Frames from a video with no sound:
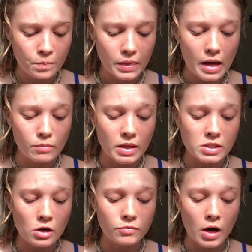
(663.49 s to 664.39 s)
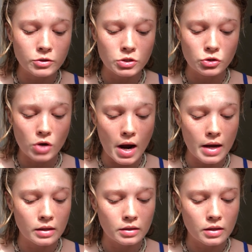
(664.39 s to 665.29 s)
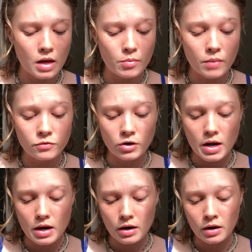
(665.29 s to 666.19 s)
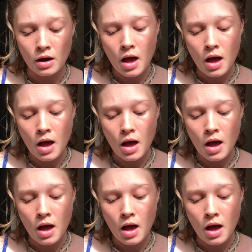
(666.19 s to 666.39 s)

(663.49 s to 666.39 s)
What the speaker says: Hang myself out to dry, come up for air.